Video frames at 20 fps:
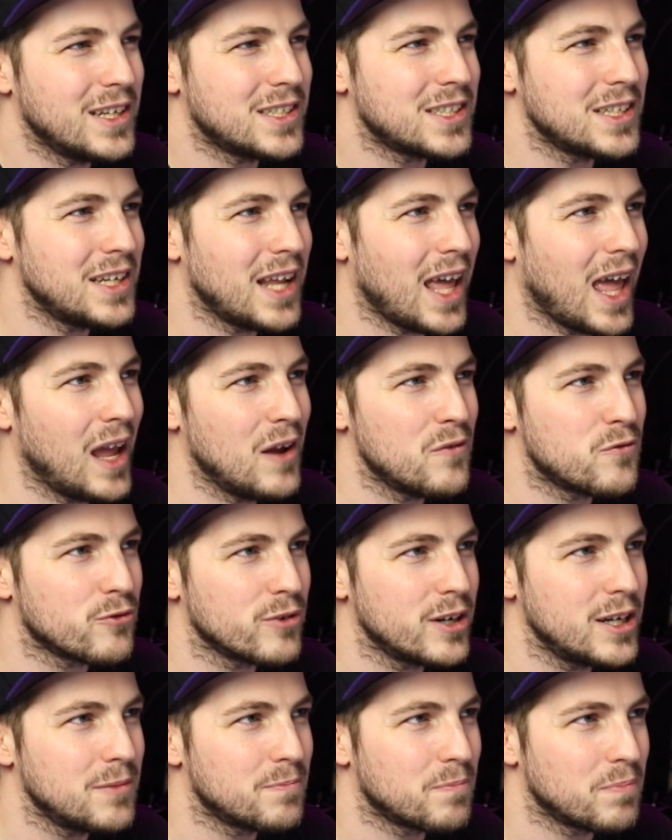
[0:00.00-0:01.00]
isn't
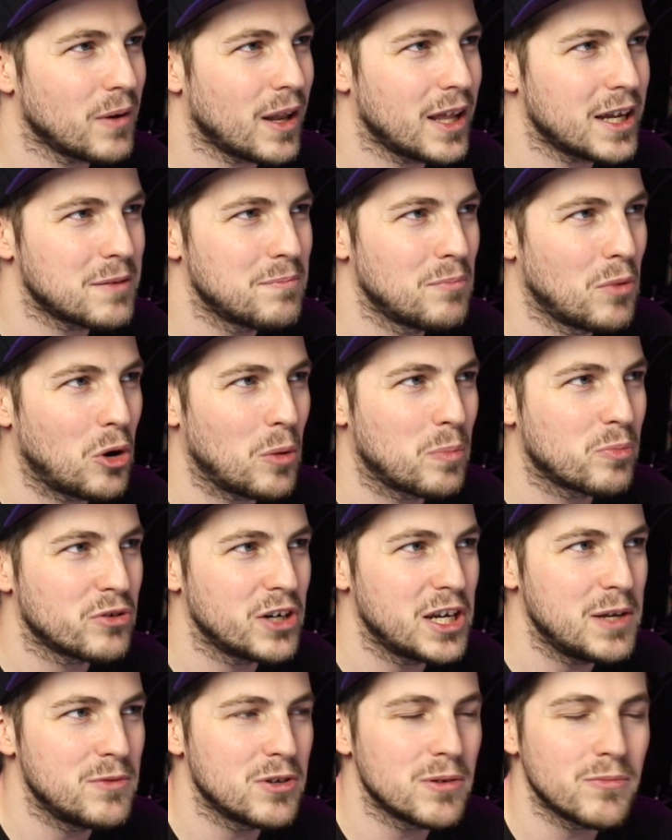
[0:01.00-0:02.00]
every, like, more
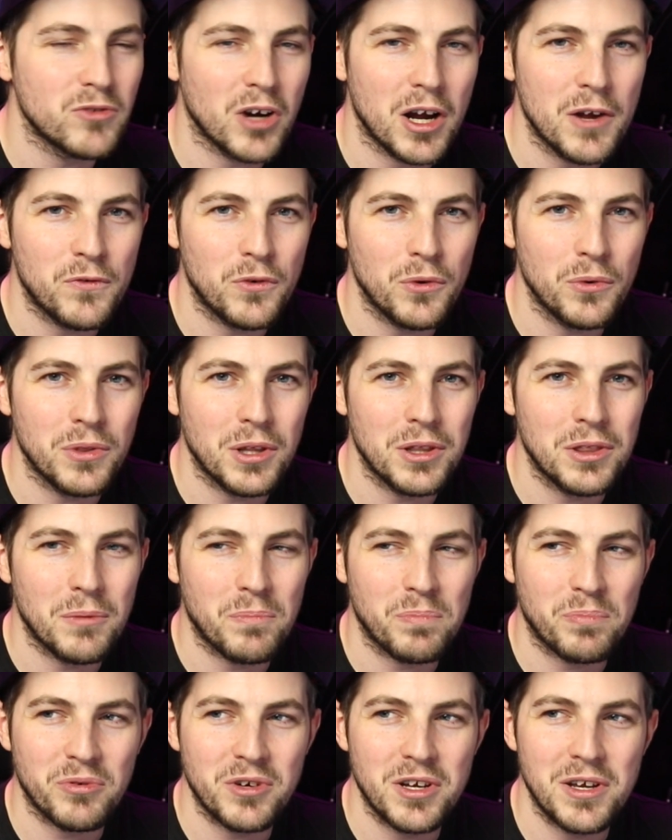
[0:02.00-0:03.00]
premium rifle than the
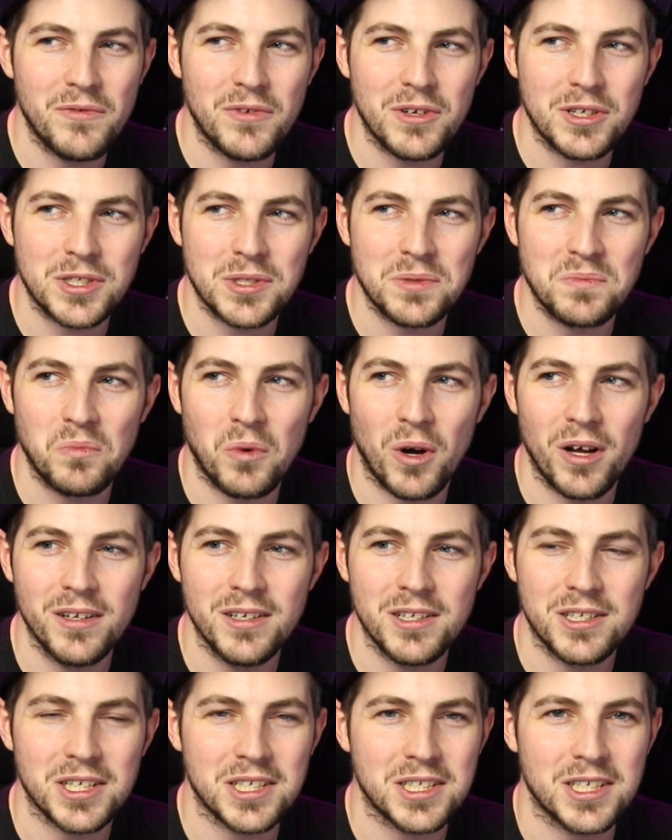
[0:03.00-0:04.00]
previous
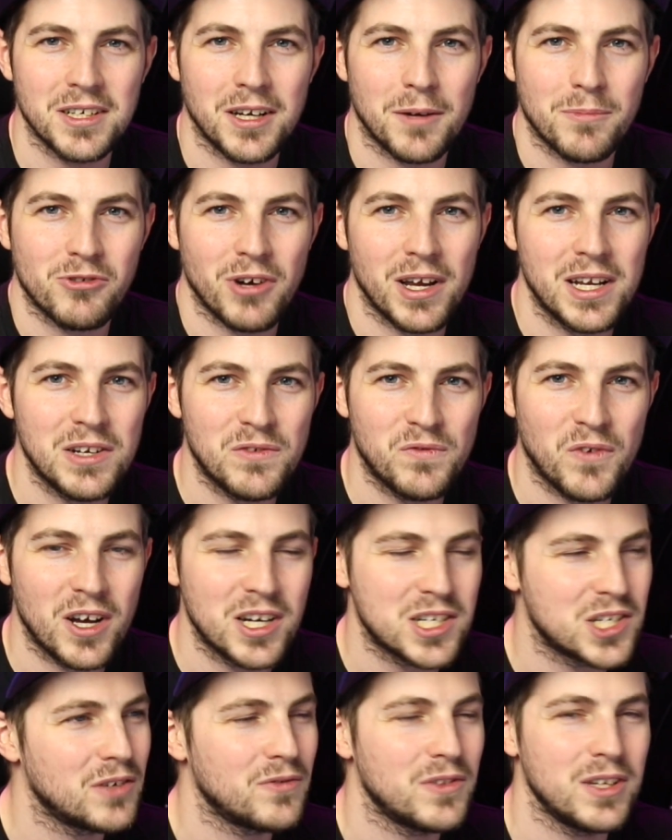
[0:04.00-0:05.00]
one just an upgraded
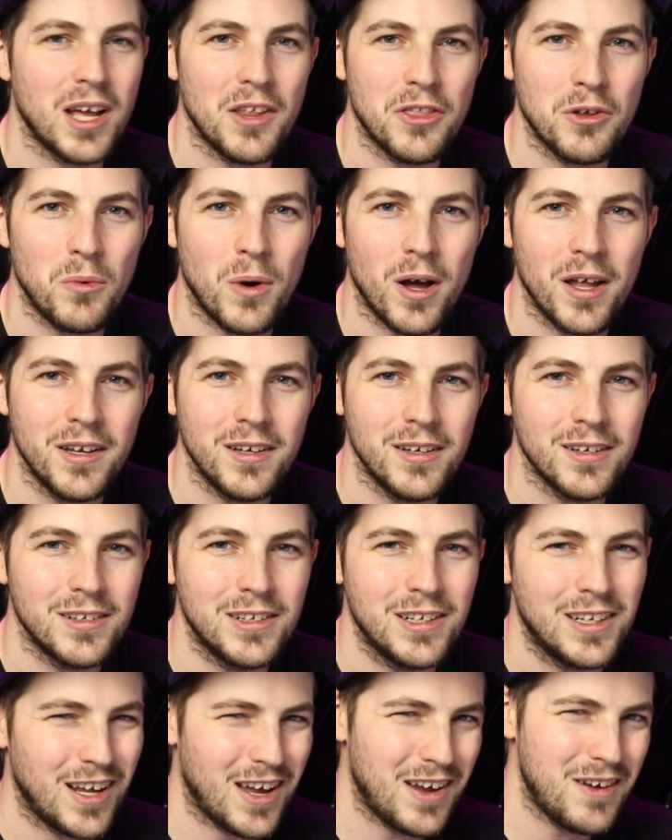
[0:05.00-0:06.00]
version of the other one,
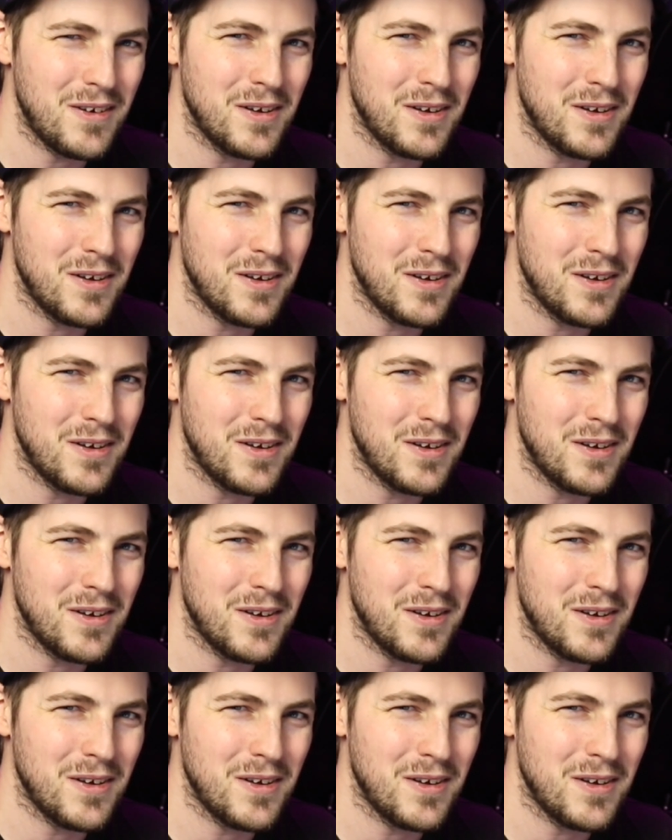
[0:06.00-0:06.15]
you know?